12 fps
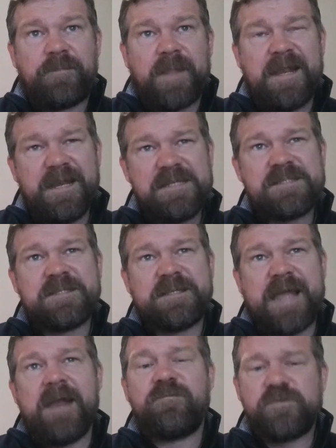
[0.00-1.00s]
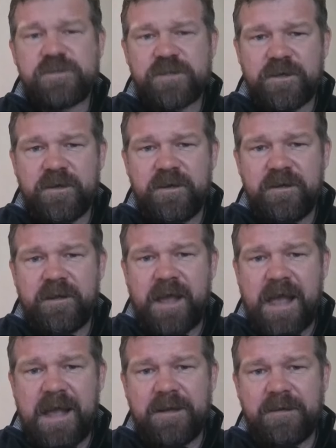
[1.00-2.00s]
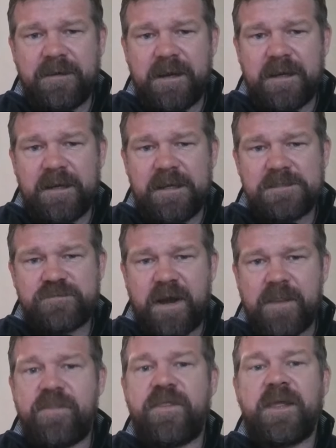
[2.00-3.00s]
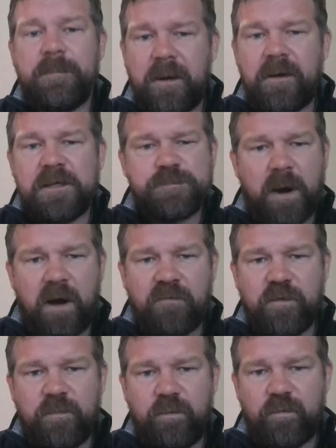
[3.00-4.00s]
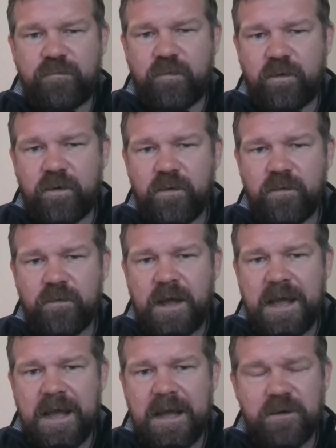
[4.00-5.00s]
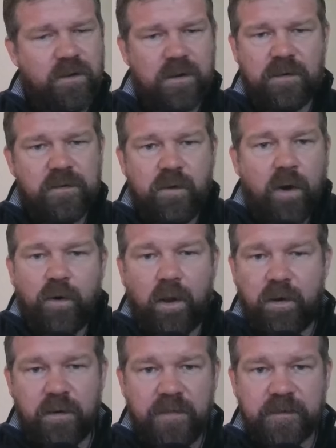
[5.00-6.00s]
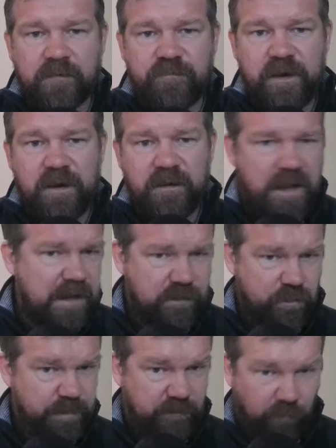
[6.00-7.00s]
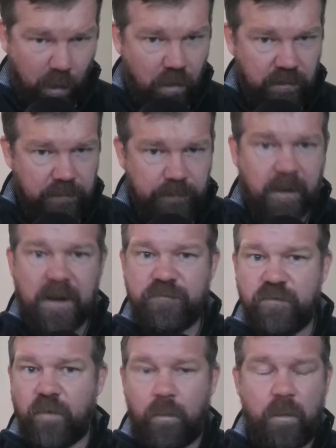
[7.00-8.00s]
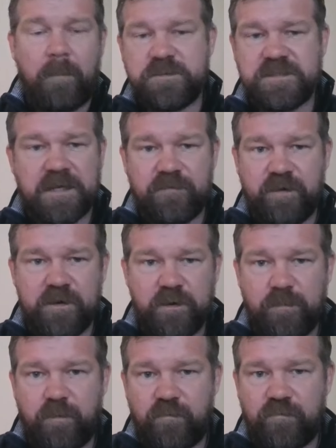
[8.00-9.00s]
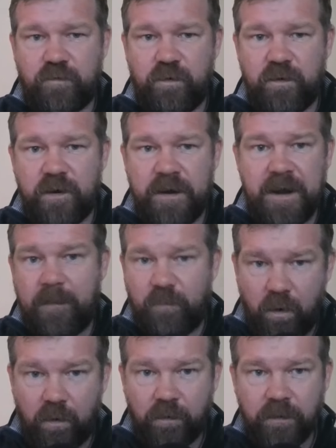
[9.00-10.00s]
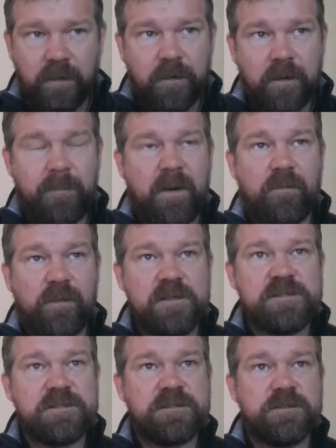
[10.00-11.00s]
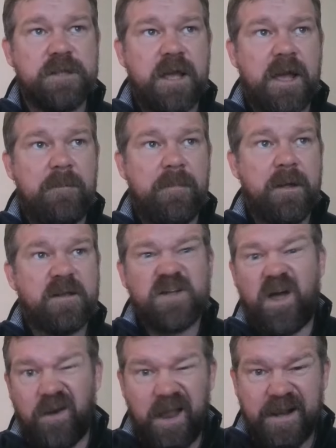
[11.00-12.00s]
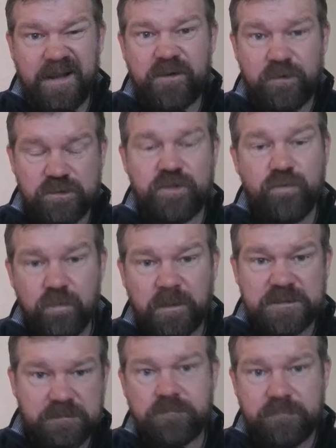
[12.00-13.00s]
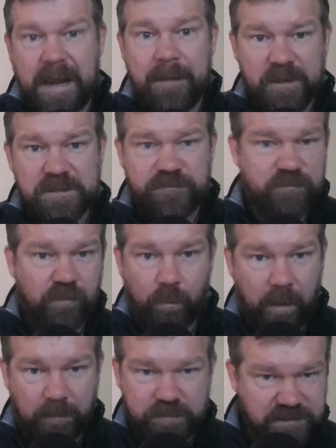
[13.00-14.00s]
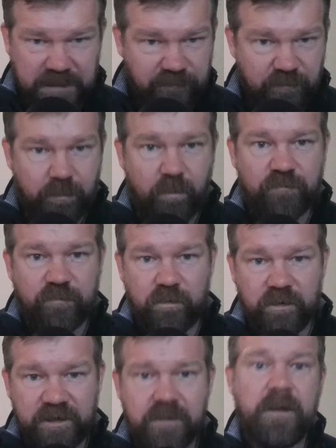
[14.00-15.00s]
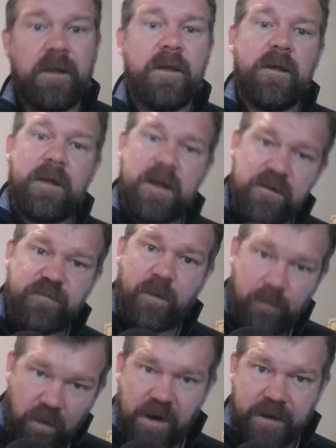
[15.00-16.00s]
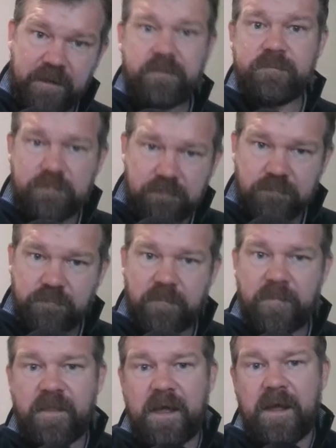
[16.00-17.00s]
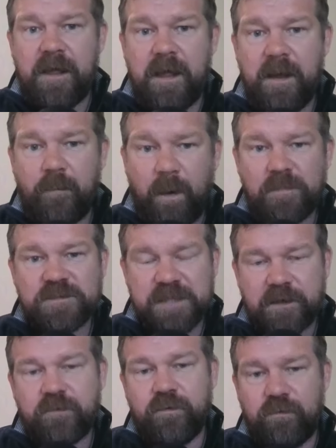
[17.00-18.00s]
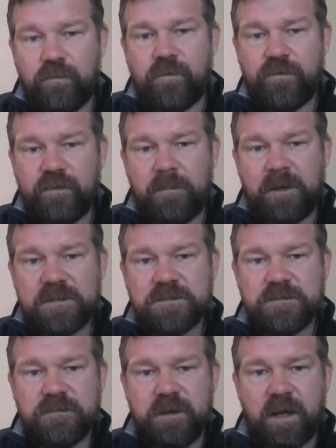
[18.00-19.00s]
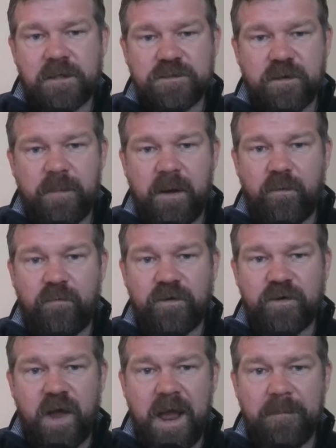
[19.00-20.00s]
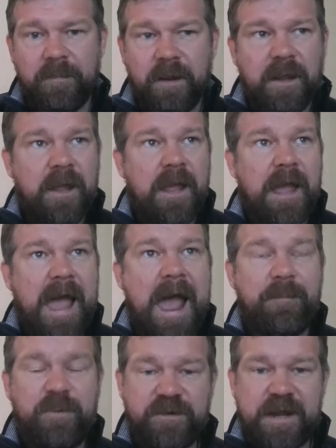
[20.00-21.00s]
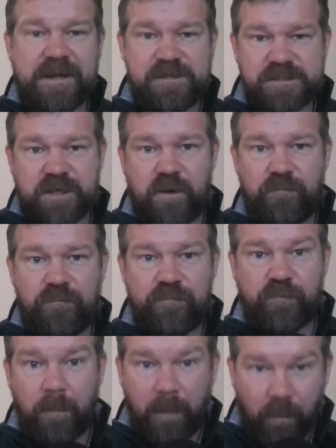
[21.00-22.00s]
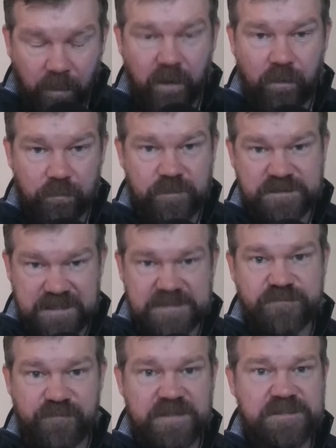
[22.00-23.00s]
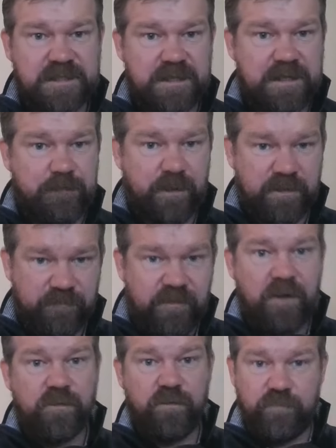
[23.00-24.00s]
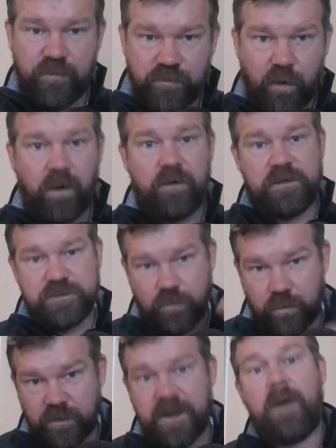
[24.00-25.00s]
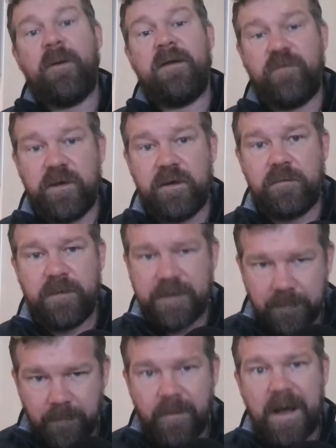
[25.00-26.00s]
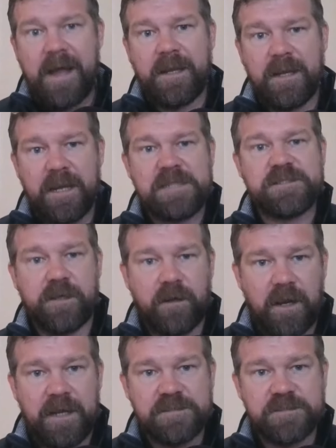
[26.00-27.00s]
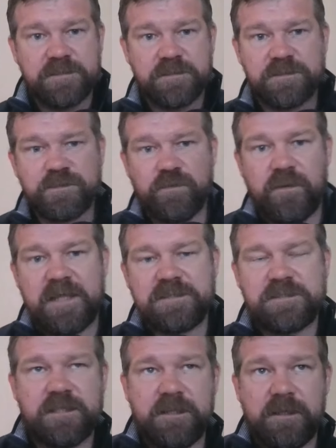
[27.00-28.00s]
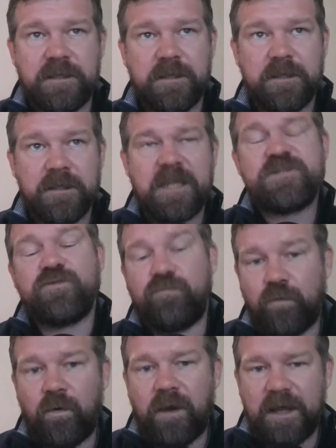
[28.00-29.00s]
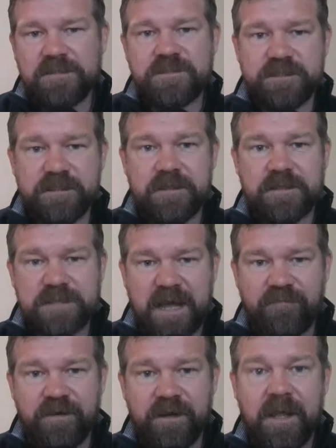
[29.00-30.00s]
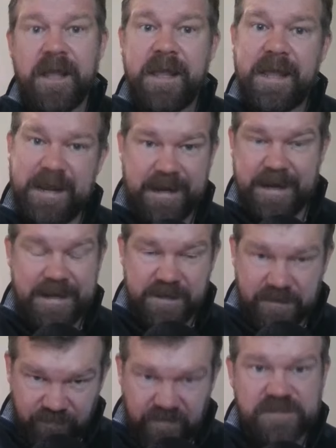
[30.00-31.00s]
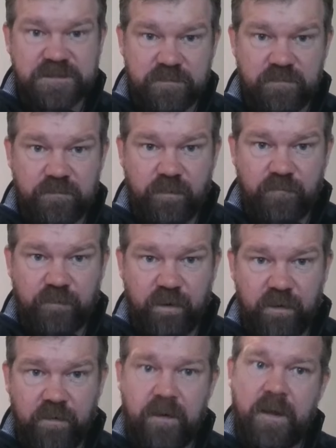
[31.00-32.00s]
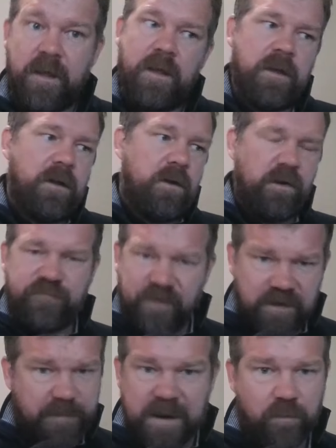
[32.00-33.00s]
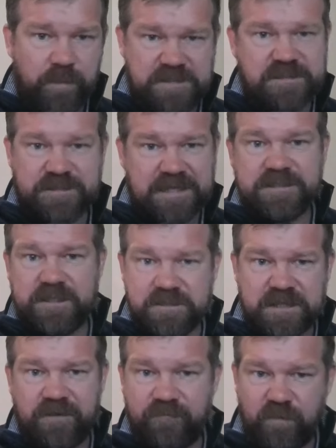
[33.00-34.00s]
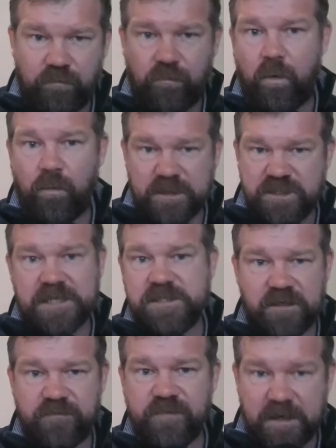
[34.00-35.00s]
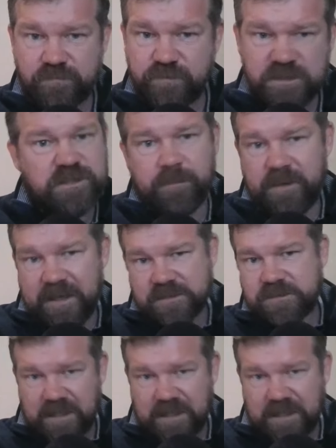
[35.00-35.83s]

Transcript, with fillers: at least get interested in it and at least try and think about it as part of their portfolio. Uh, not not an all or nothing affair. I could be wrong, but if you've got one percent of it in your portfolio and I'm wrong about this, um, it's unlikely to cause you too much damage if you've got mm. one percent of your portfolio in it. If I'm right, that uh, one percent could grow to a much larger amount over time and protect yourself from a world which, let's face it, where the value of your dollar is going down every year. It can yeah. buy less and less. So that's the that's the role I see it as having in the investment portfolio. On a fundamental basis, I see it as having a role in changing the financial system. But that's,